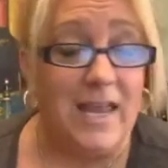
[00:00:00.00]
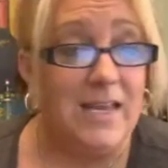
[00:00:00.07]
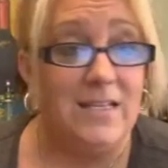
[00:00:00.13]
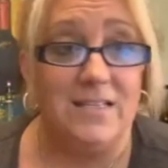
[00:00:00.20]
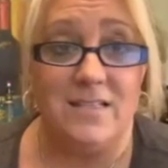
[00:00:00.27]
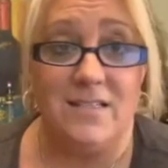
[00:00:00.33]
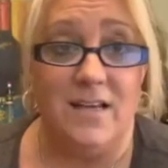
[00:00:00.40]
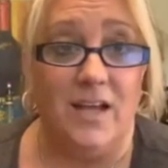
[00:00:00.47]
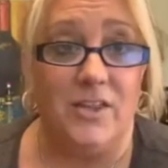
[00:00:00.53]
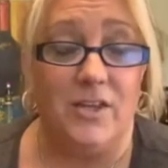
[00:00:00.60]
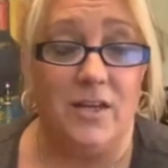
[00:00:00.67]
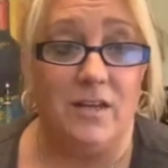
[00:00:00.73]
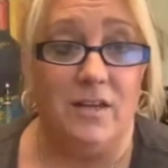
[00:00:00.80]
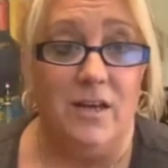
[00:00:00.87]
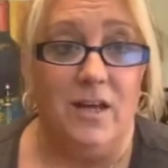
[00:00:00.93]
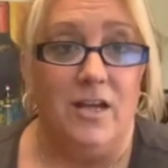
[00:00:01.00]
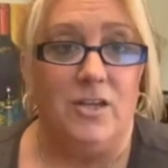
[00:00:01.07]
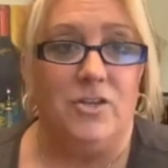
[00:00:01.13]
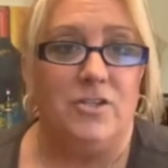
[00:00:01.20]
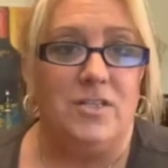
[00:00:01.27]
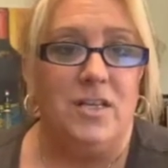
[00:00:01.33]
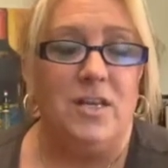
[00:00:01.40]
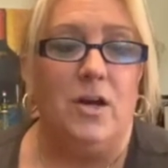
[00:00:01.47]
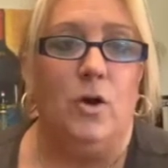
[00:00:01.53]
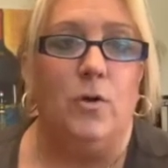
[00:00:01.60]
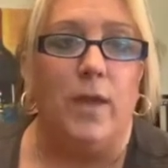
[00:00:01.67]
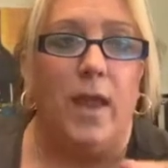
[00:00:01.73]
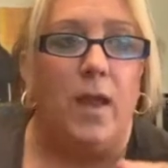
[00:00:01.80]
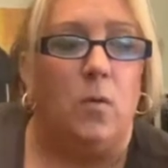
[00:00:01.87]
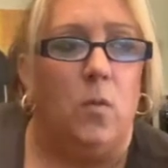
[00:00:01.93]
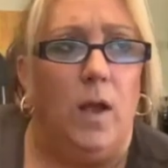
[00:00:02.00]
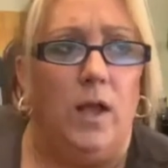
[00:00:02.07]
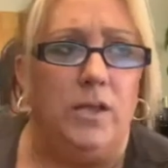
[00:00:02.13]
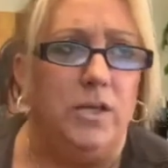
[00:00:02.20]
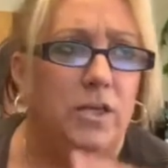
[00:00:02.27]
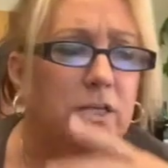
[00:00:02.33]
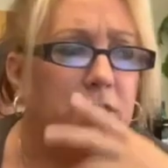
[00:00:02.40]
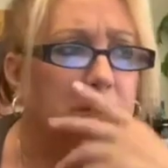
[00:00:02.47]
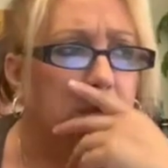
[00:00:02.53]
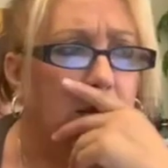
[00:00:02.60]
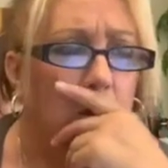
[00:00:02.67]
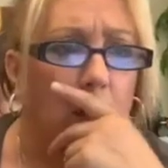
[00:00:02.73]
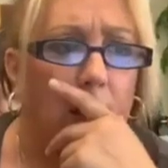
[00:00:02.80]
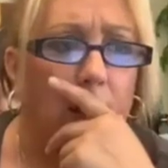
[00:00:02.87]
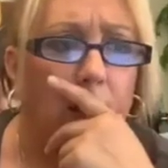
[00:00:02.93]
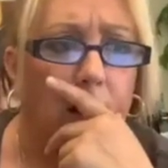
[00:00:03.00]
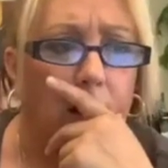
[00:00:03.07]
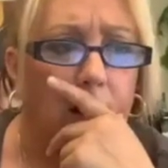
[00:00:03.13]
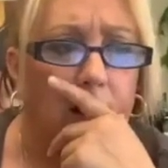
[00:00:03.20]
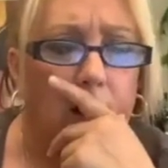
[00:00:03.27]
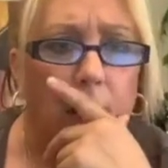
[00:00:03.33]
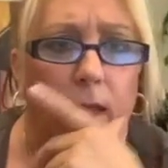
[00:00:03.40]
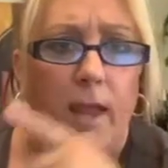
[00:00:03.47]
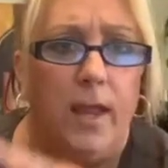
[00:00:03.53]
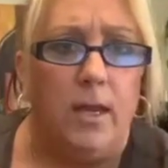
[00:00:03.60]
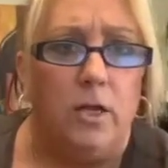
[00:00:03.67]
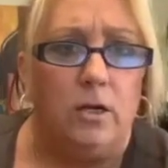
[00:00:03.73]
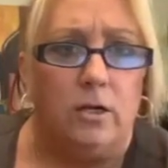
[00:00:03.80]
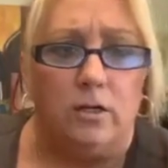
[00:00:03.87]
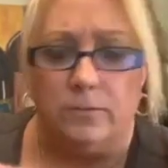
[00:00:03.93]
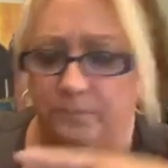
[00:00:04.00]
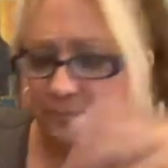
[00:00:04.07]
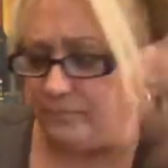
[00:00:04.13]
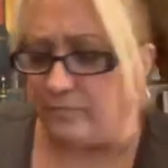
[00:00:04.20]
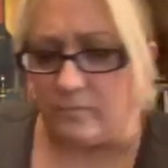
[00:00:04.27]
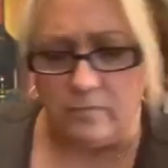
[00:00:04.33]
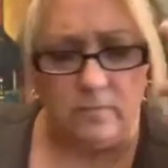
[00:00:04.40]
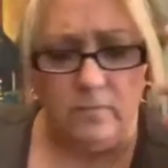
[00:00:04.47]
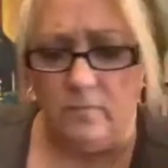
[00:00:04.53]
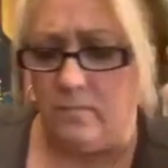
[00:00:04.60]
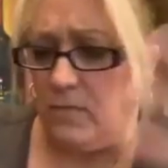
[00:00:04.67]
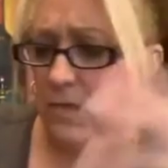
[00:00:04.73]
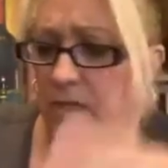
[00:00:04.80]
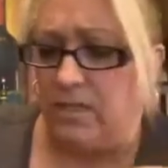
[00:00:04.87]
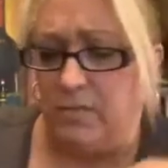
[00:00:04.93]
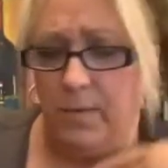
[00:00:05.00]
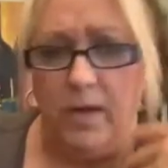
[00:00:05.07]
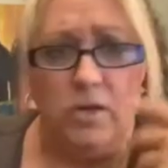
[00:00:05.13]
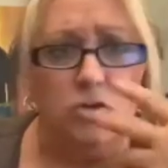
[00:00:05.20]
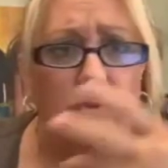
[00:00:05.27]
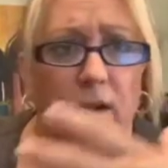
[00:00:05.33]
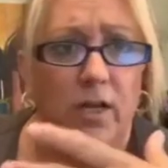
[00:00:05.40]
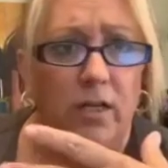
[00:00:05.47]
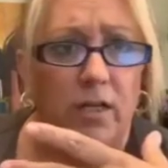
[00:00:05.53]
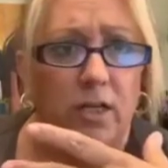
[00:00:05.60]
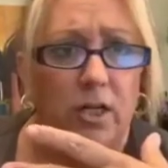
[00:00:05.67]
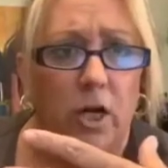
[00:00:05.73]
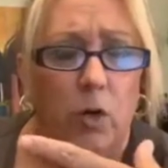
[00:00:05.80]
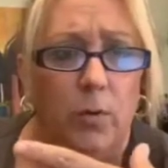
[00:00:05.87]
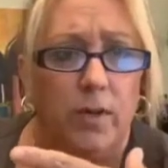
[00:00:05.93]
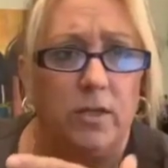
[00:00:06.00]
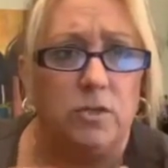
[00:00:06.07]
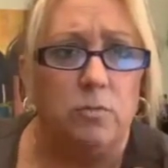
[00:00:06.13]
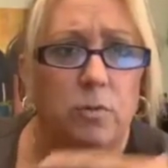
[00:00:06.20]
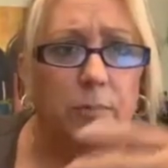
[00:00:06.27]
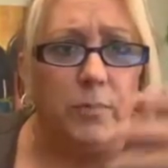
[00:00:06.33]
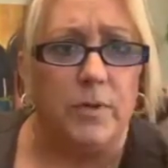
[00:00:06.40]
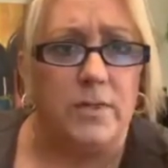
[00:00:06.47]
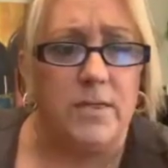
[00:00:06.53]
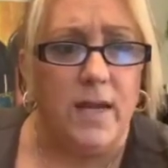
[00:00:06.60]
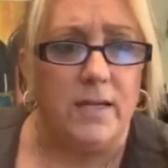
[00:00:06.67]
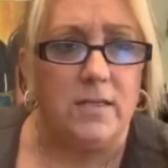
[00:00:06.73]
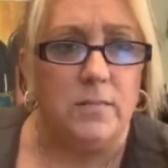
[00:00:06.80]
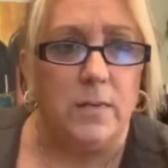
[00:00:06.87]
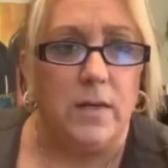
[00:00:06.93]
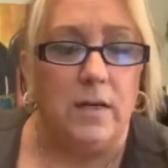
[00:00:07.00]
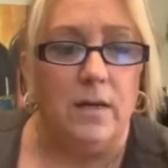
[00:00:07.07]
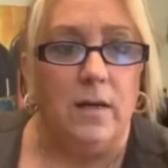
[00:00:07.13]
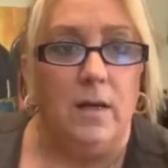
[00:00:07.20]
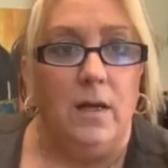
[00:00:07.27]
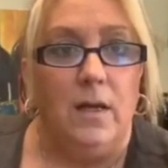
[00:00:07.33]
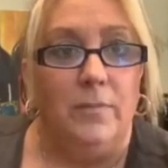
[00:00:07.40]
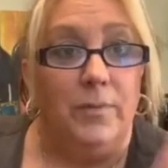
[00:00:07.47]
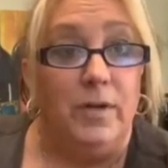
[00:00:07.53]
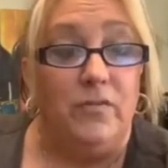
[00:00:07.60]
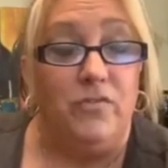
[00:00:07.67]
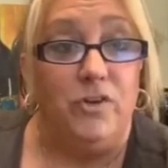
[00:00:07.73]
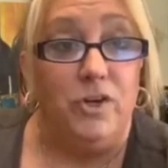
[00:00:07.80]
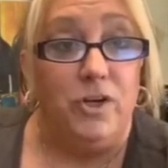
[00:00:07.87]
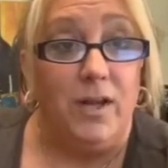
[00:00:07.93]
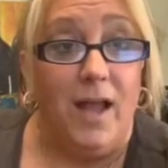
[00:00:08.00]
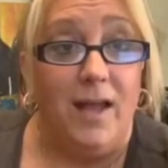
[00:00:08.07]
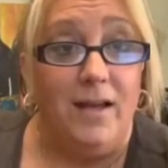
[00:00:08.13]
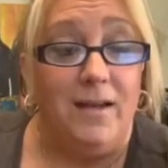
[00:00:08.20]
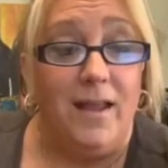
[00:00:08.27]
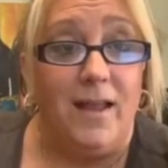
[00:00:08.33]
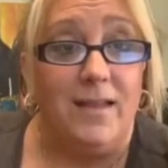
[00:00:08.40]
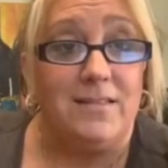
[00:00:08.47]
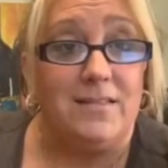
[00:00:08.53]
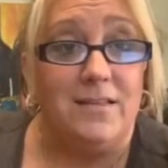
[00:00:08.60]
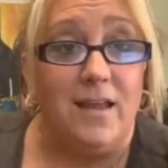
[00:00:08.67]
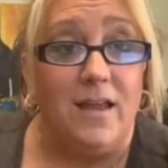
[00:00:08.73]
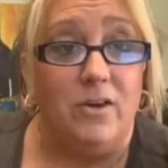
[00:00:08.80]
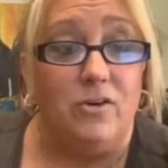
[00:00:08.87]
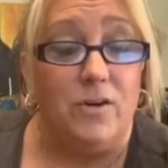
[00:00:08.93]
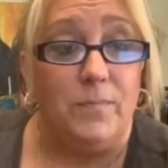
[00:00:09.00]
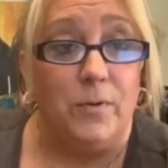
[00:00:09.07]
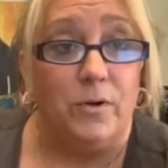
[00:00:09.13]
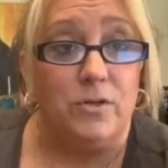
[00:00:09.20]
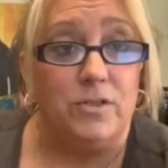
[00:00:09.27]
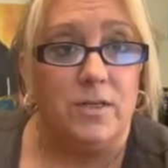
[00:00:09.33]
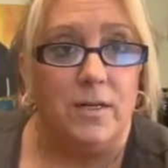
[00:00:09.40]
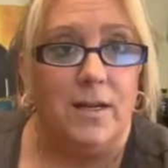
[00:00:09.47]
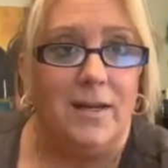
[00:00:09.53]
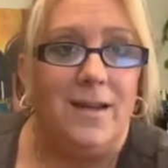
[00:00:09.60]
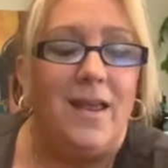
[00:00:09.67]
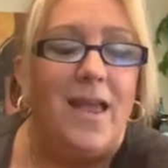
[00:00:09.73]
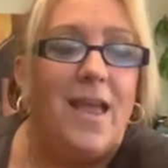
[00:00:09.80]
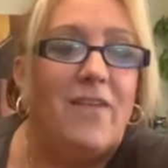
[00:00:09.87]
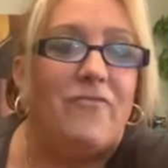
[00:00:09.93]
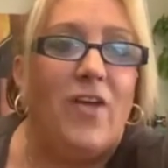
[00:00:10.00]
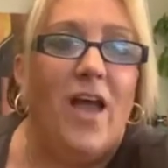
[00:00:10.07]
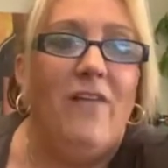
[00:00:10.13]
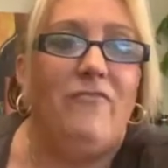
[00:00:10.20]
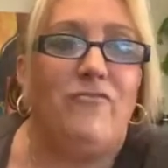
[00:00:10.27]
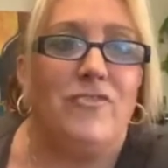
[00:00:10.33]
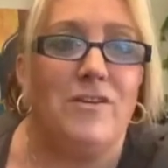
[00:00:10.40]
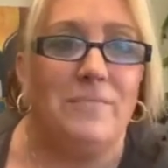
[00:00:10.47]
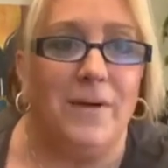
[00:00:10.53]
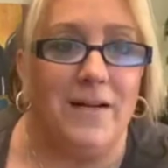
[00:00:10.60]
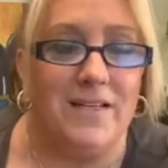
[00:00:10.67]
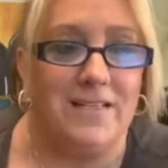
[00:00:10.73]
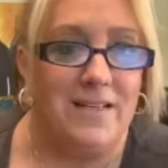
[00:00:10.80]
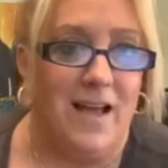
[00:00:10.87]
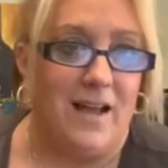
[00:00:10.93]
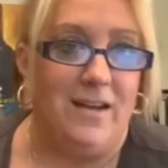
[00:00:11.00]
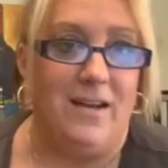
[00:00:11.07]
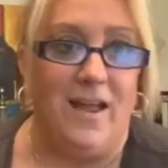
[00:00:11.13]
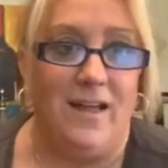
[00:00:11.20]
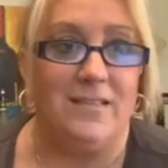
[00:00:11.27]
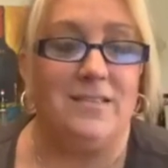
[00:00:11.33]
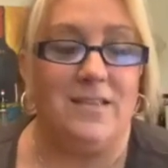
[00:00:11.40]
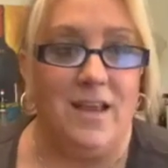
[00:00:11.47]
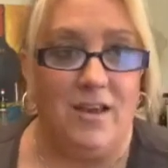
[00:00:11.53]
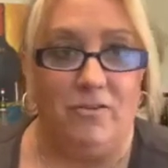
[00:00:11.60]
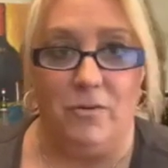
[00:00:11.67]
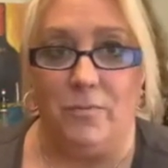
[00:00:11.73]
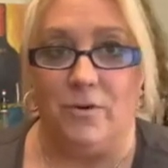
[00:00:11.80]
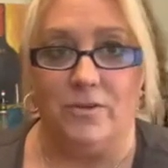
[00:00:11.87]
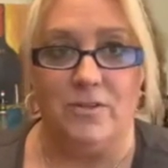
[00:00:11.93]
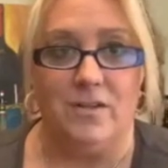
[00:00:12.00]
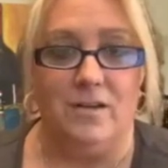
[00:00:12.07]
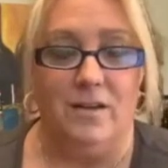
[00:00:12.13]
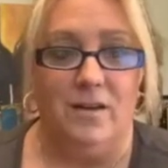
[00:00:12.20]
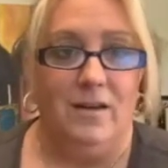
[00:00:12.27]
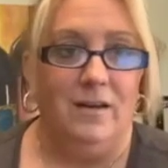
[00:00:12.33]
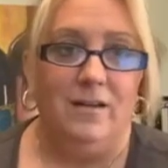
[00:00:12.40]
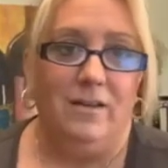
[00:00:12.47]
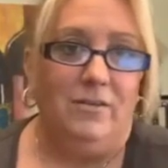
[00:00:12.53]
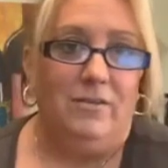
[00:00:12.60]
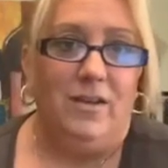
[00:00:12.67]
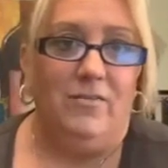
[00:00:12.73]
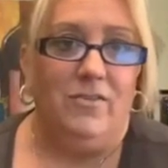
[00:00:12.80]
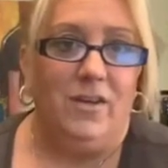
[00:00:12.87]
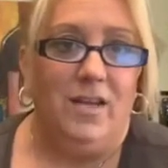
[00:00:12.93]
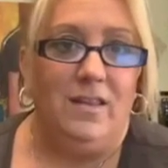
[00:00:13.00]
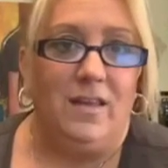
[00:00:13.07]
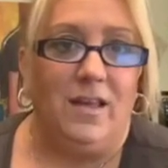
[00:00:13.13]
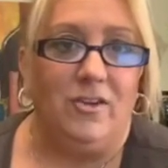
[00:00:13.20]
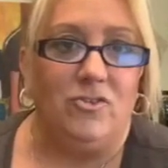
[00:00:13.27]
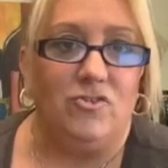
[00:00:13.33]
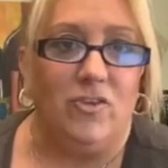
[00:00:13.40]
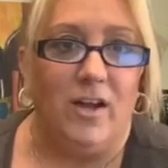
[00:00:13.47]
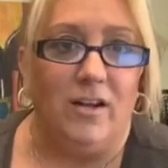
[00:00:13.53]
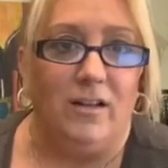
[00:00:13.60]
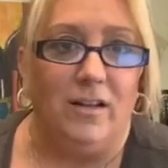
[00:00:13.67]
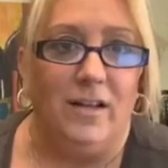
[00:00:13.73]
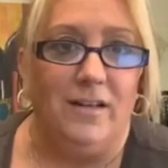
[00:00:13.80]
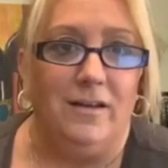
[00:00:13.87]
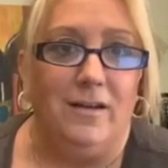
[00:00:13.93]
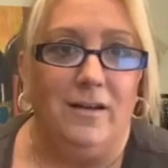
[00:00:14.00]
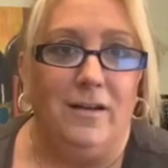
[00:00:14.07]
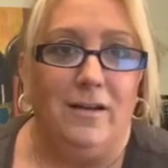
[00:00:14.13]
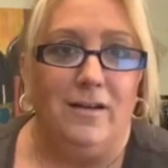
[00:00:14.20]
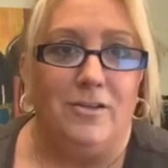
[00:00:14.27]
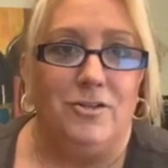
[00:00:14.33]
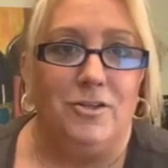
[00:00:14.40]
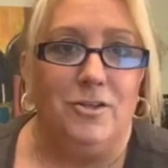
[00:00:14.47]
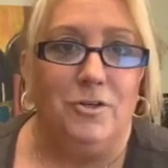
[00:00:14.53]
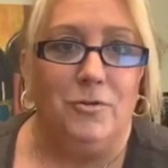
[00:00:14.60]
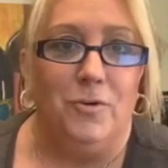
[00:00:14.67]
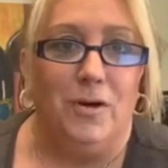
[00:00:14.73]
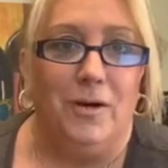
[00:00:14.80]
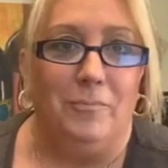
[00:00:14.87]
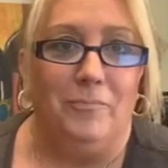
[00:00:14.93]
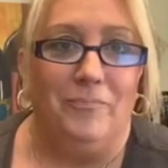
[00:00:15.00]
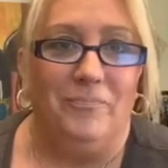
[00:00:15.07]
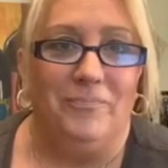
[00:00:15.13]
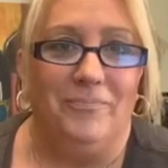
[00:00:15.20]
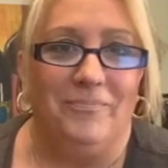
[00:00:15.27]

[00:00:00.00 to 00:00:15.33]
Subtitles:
gains nothing. You see, okay, well, you can say, well, anger gets my adrenaline going, so will protect me. But if you're not a nasty, angry person, and if everybody's not a nasty, angry person, you don't even need that adrenaline to,